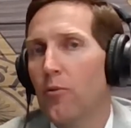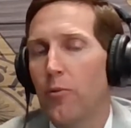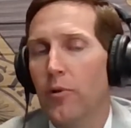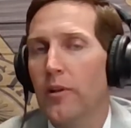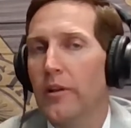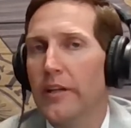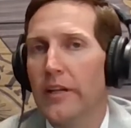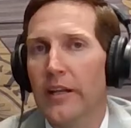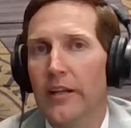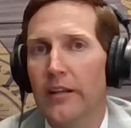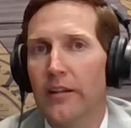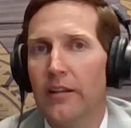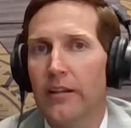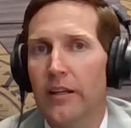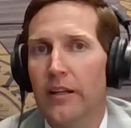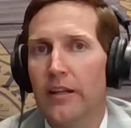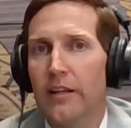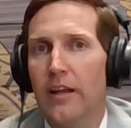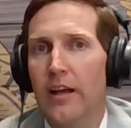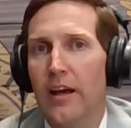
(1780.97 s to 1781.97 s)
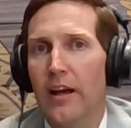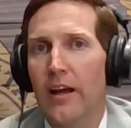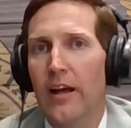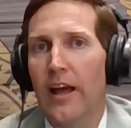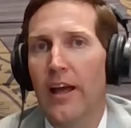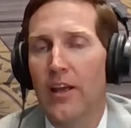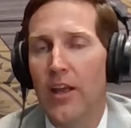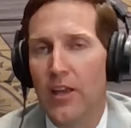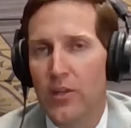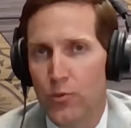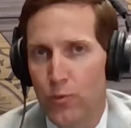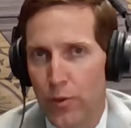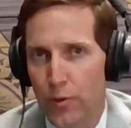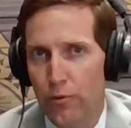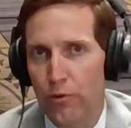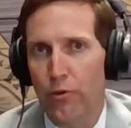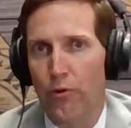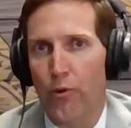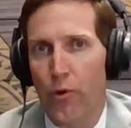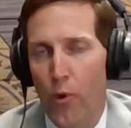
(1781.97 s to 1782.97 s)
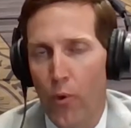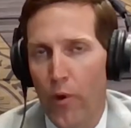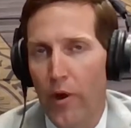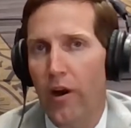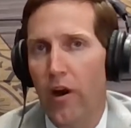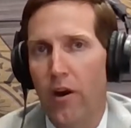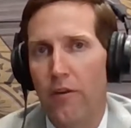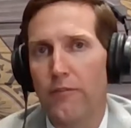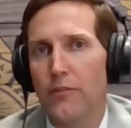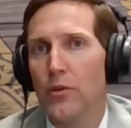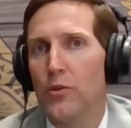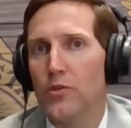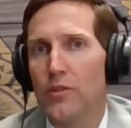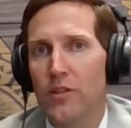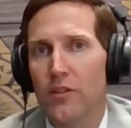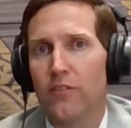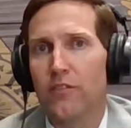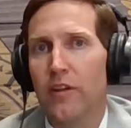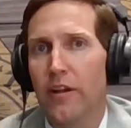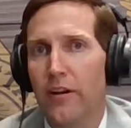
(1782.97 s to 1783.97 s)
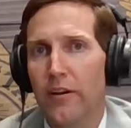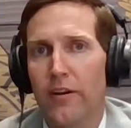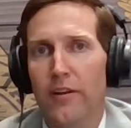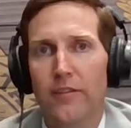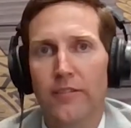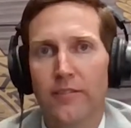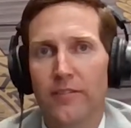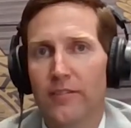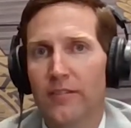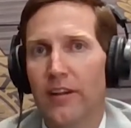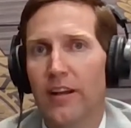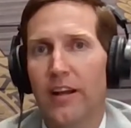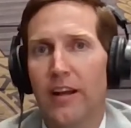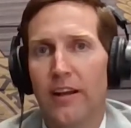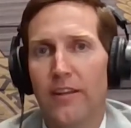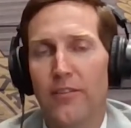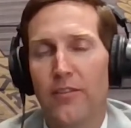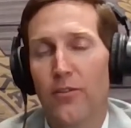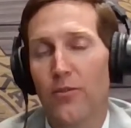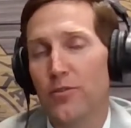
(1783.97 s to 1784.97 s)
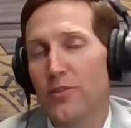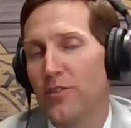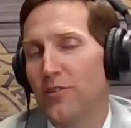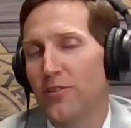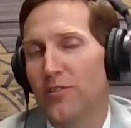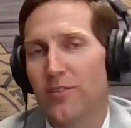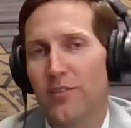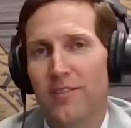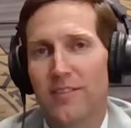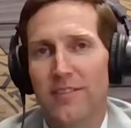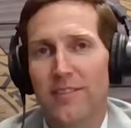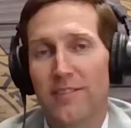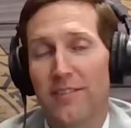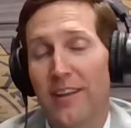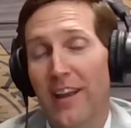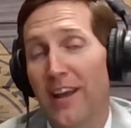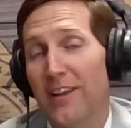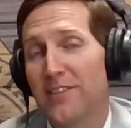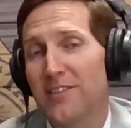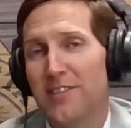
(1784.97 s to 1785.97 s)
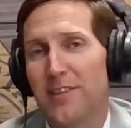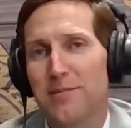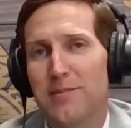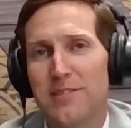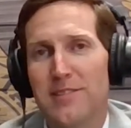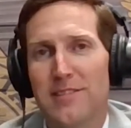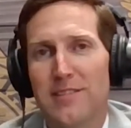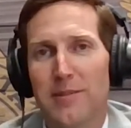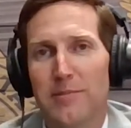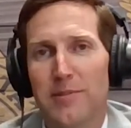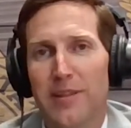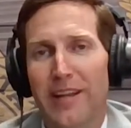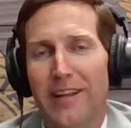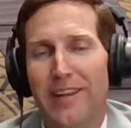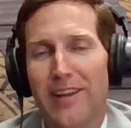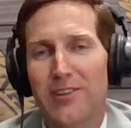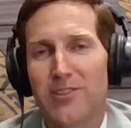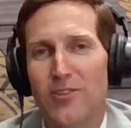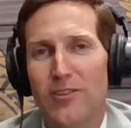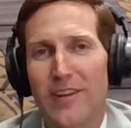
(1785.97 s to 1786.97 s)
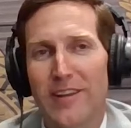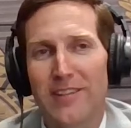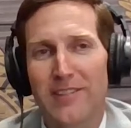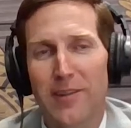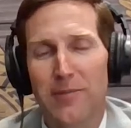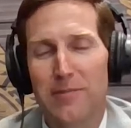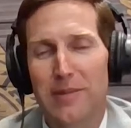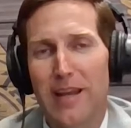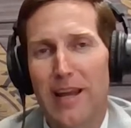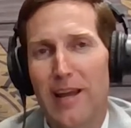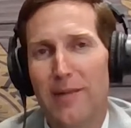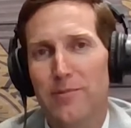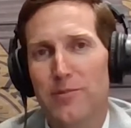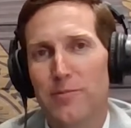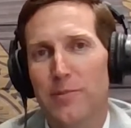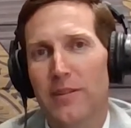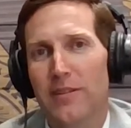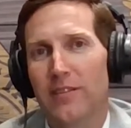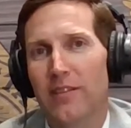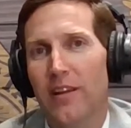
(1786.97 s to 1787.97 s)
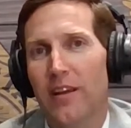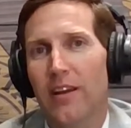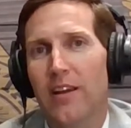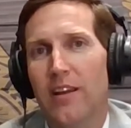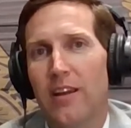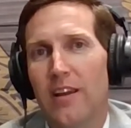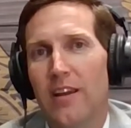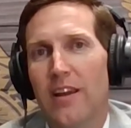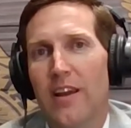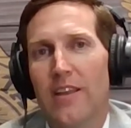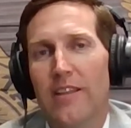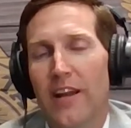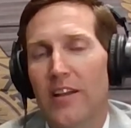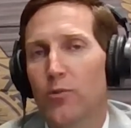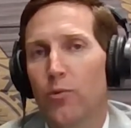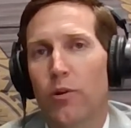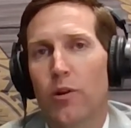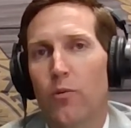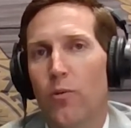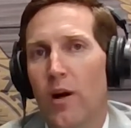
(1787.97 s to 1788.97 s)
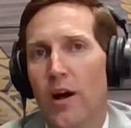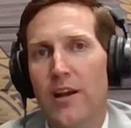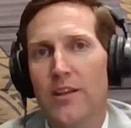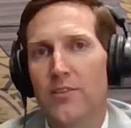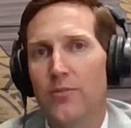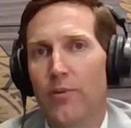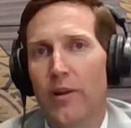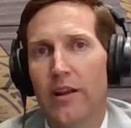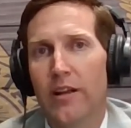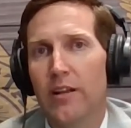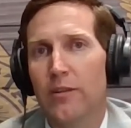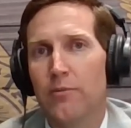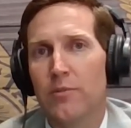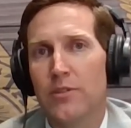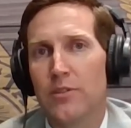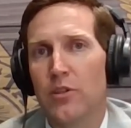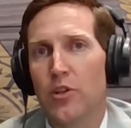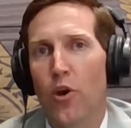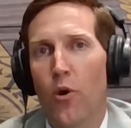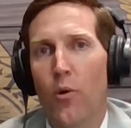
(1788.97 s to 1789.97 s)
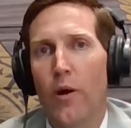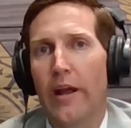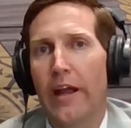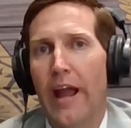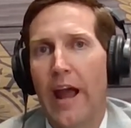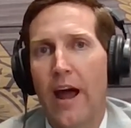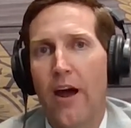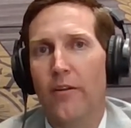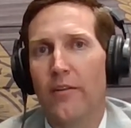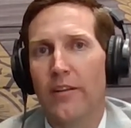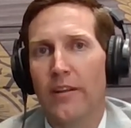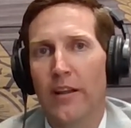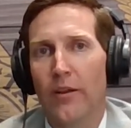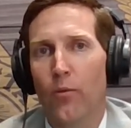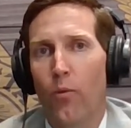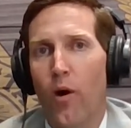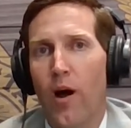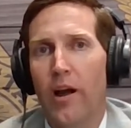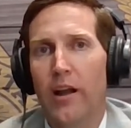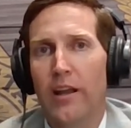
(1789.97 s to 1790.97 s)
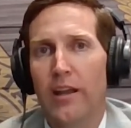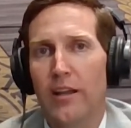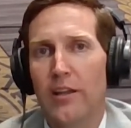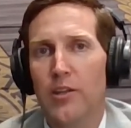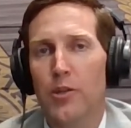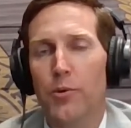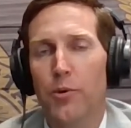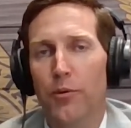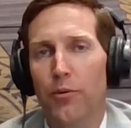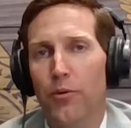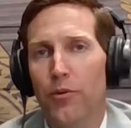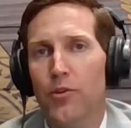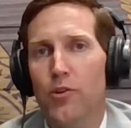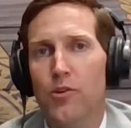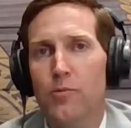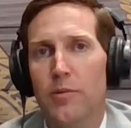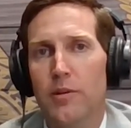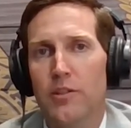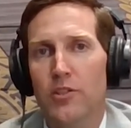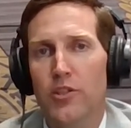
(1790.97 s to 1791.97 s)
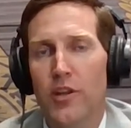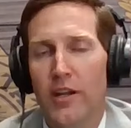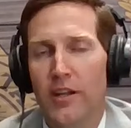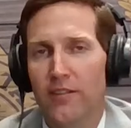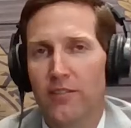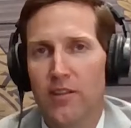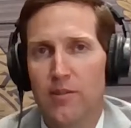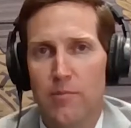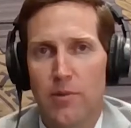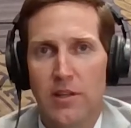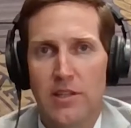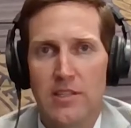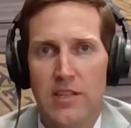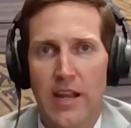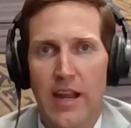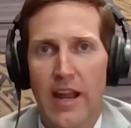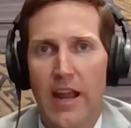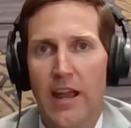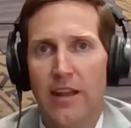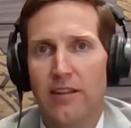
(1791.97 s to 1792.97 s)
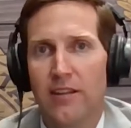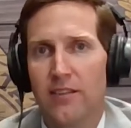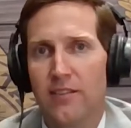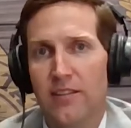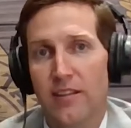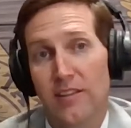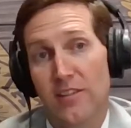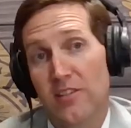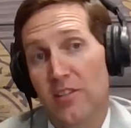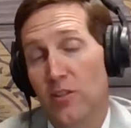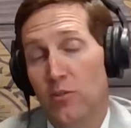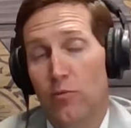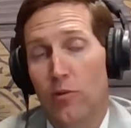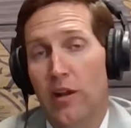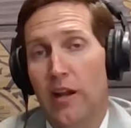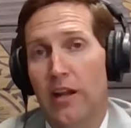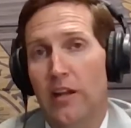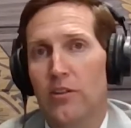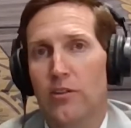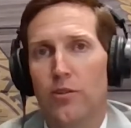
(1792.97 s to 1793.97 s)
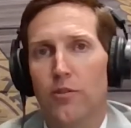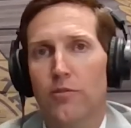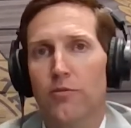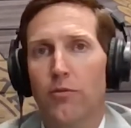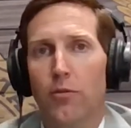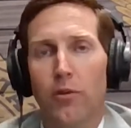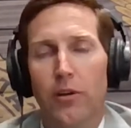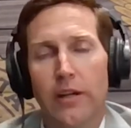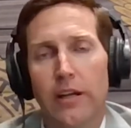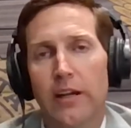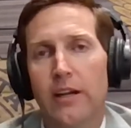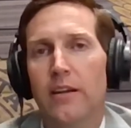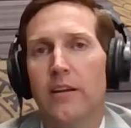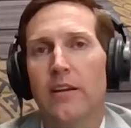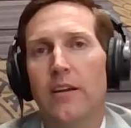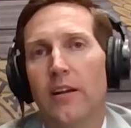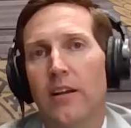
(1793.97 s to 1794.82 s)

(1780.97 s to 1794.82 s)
really as we were growing our fusion center Gosh, it seems like yesterday sometimes, but that's what it was, right? It was going out and walking into a room and shaking somebody's hand and saying, "This is what I can do for you.